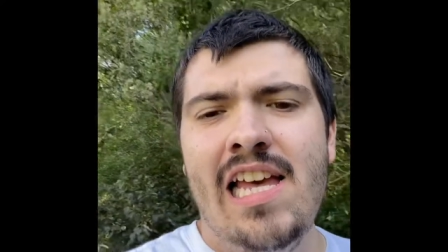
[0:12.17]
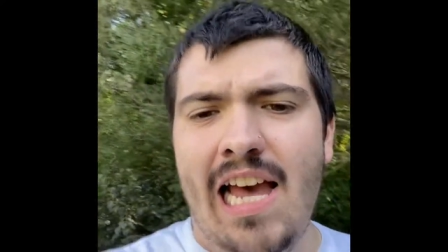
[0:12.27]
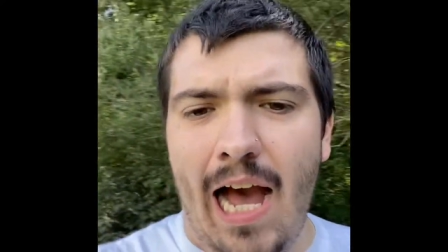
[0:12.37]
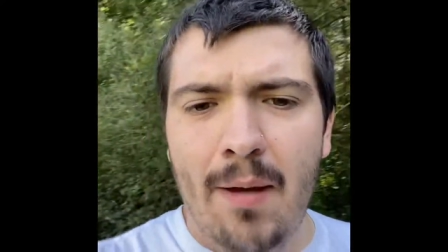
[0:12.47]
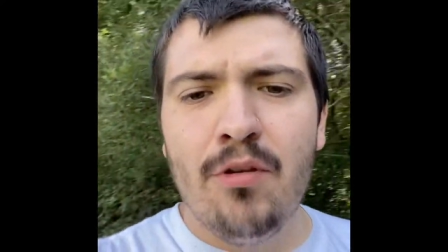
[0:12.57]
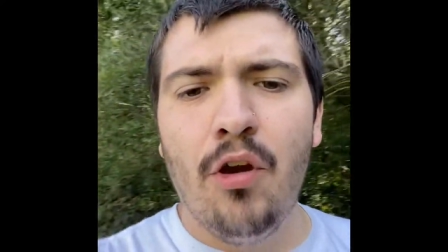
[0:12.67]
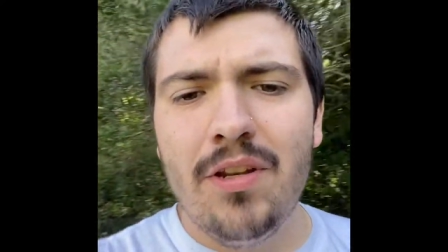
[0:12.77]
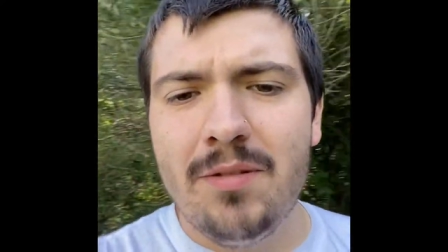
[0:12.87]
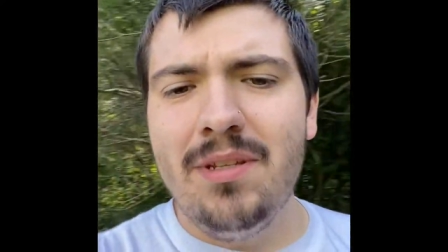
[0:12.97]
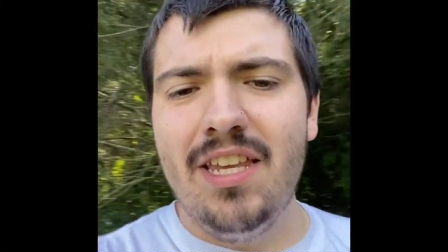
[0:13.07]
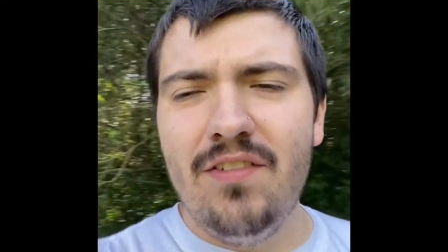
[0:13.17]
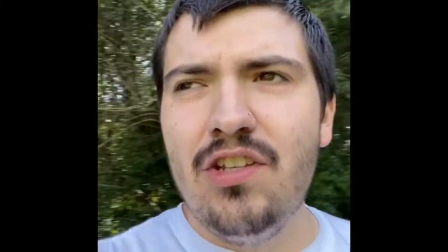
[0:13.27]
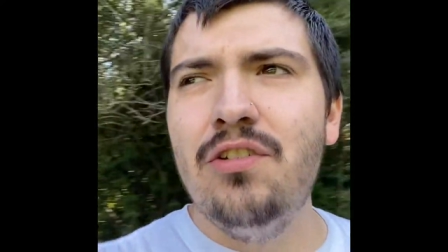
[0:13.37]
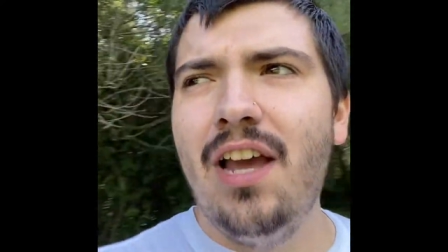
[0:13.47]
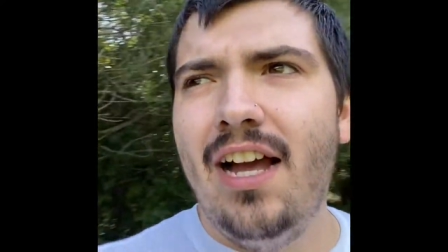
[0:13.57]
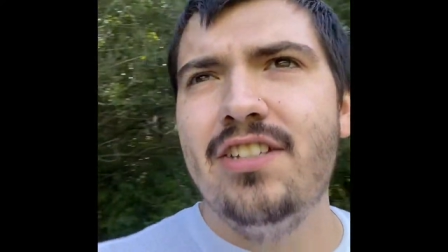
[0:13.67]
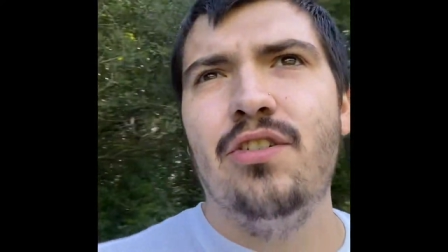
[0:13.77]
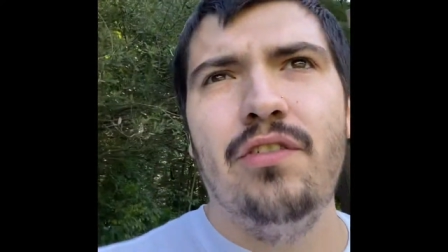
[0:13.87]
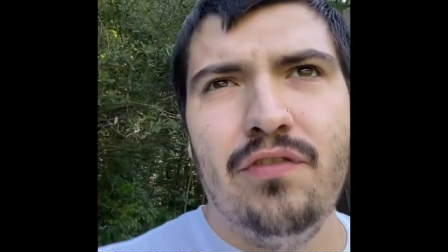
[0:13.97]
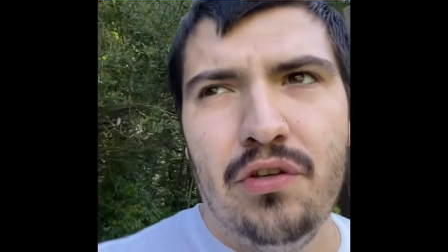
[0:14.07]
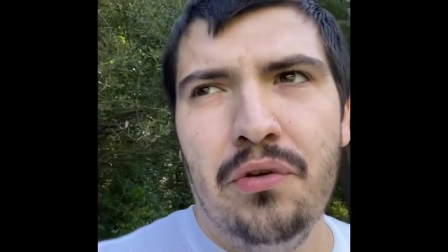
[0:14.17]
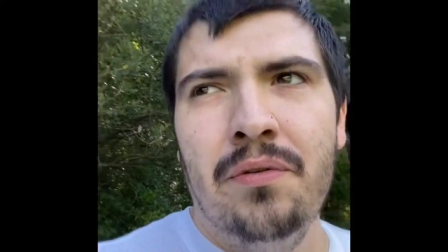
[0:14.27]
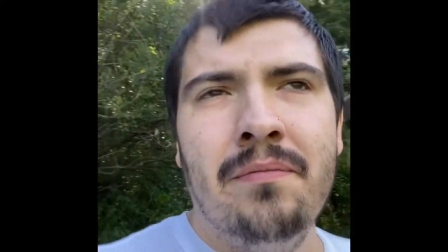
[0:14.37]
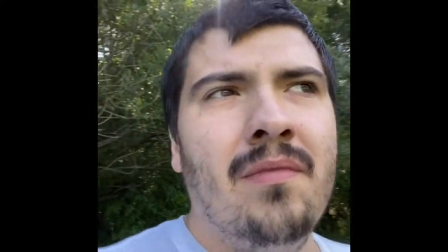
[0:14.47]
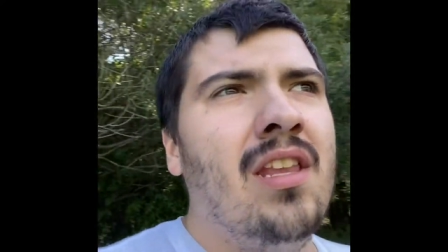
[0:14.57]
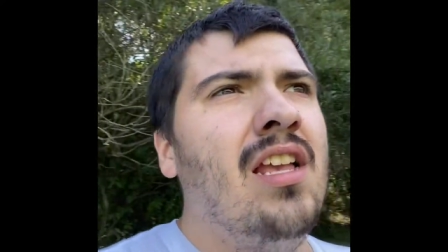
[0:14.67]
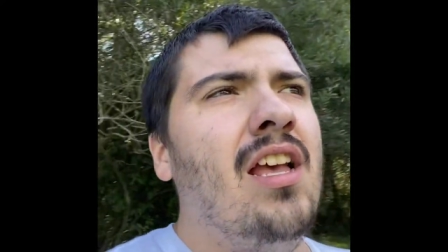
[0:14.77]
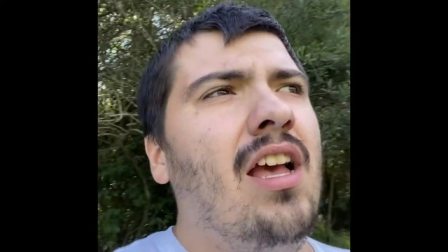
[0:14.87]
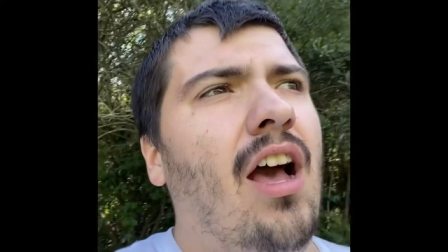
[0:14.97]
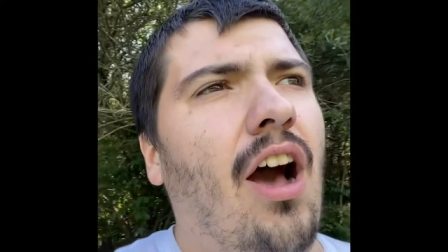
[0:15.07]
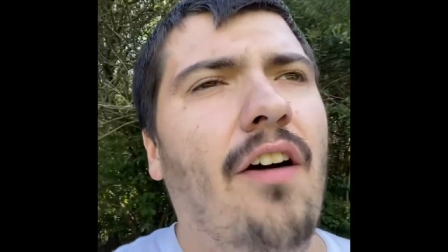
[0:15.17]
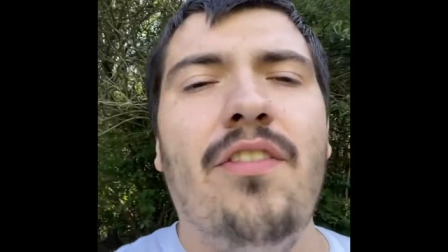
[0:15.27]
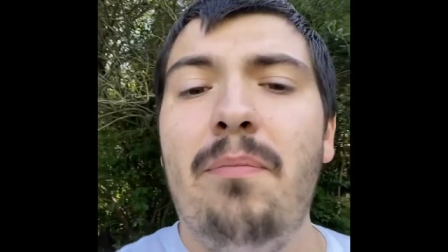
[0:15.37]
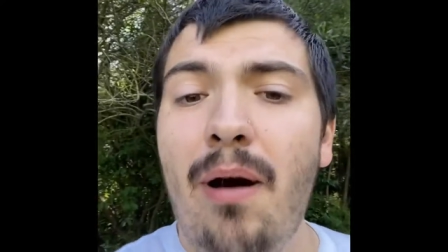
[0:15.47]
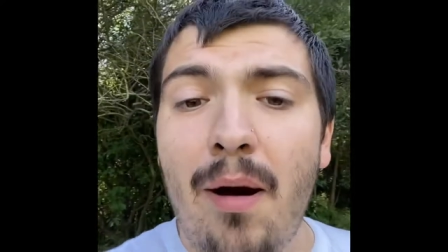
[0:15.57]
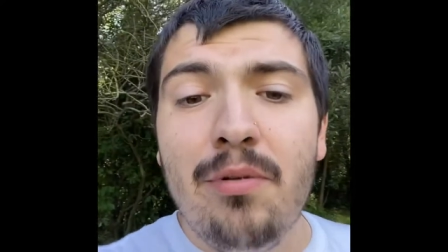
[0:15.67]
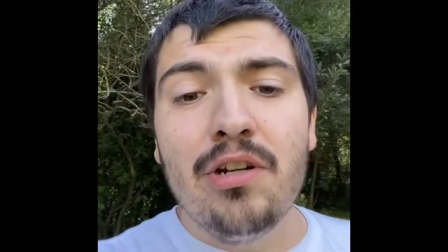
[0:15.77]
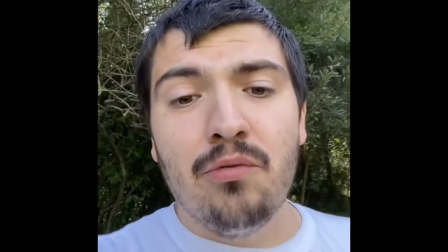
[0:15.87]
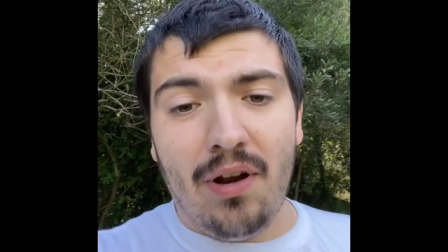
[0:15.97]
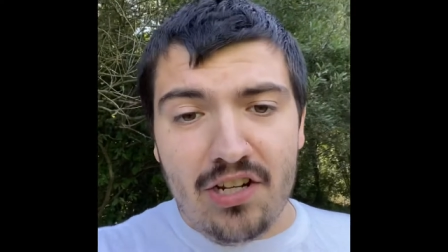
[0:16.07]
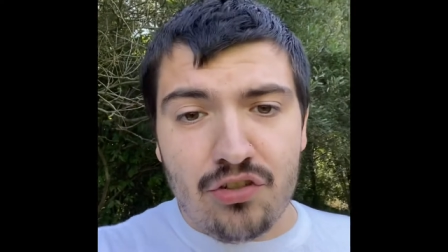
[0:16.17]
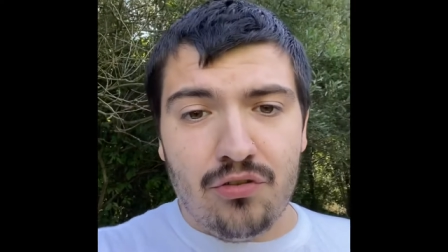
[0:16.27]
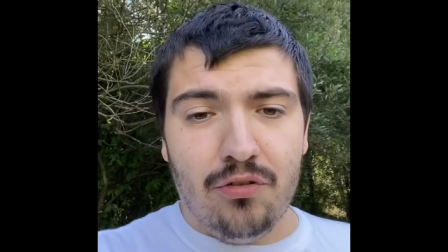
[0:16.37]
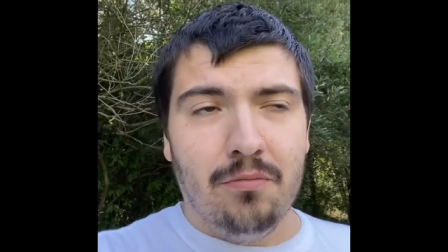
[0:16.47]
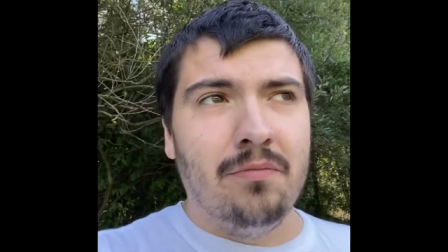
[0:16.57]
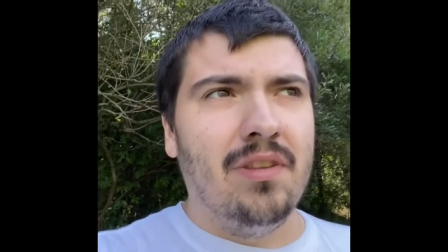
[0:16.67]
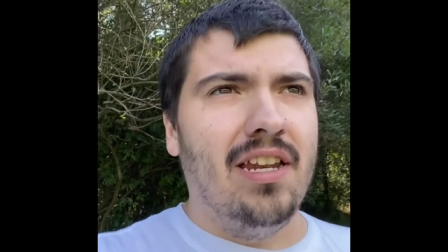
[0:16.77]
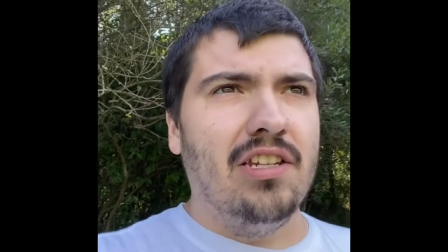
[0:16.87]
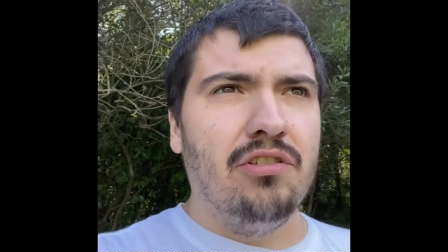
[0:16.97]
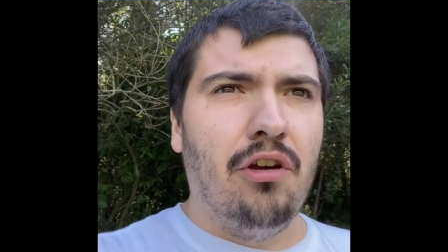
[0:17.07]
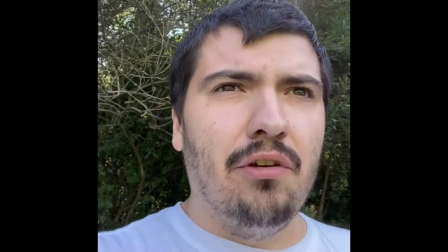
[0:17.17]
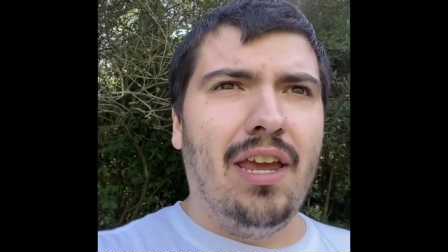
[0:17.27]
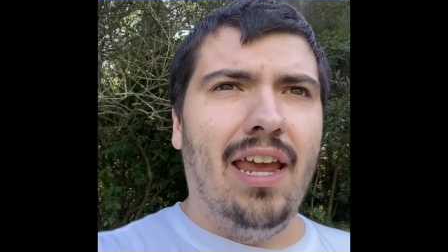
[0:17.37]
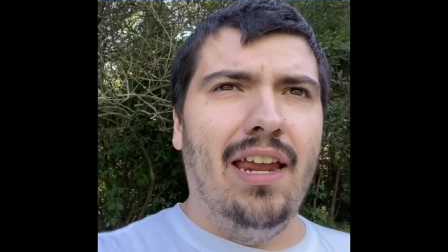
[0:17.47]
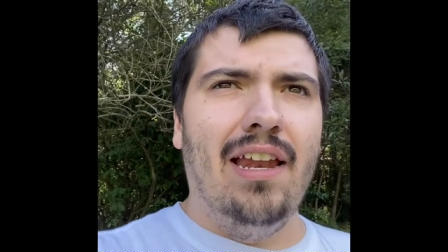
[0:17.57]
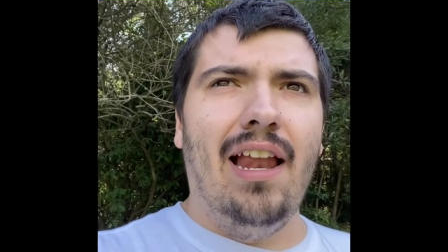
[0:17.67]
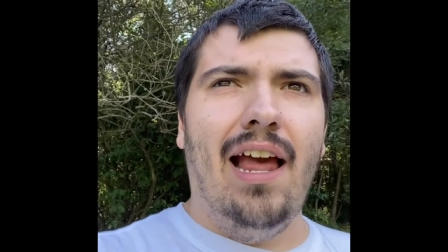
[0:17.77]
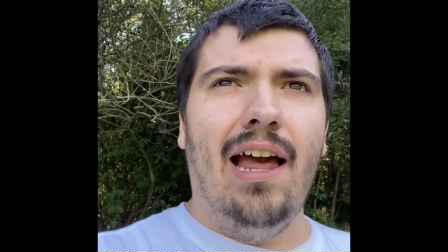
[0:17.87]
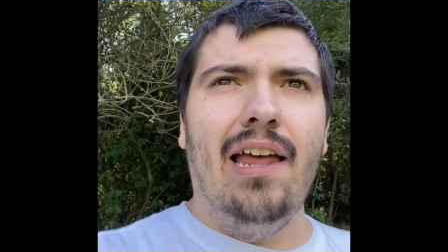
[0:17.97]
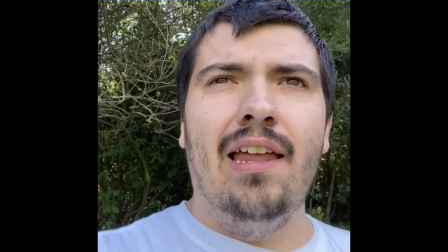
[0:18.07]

I'm going to be giving you guys a review of the public restroom that is located at